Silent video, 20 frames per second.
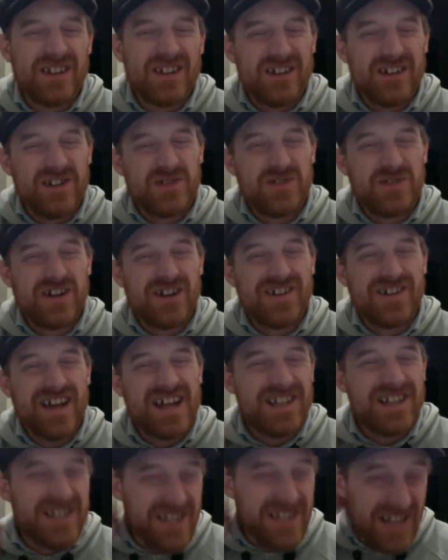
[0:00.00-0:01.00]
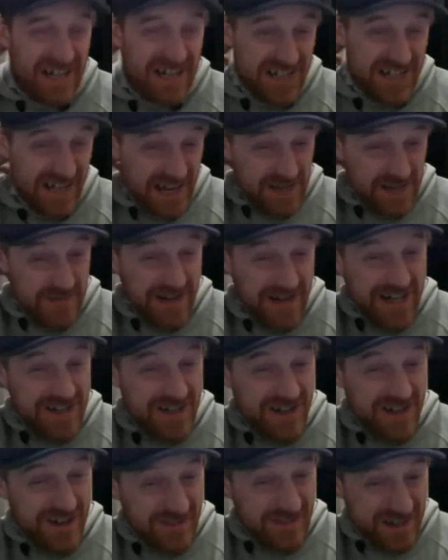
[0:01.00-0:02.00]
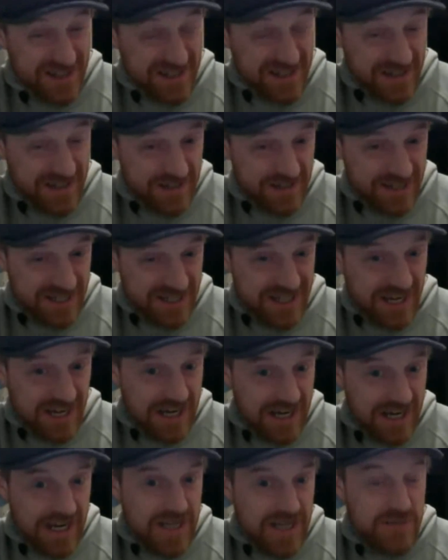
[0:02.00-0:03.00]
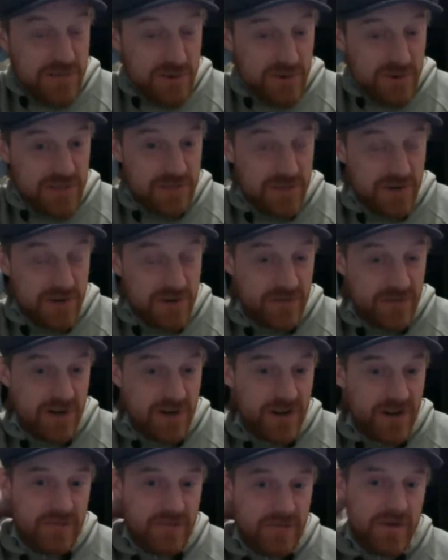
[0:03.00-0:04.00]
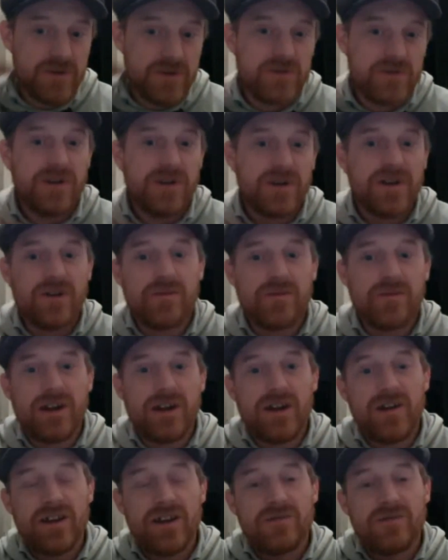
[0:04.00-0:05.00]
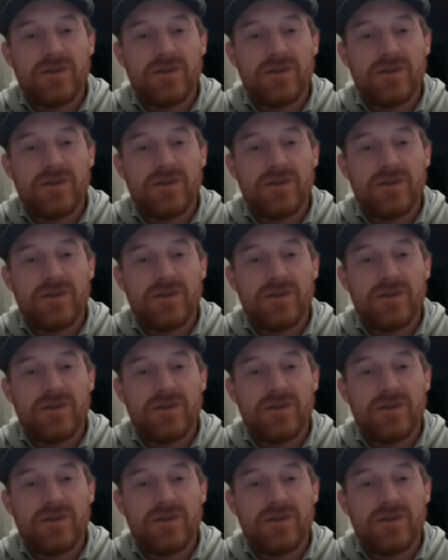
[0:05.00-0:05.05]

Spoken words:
200 ads isn't actually exponential growth. It's slightly less, but at the moment we're going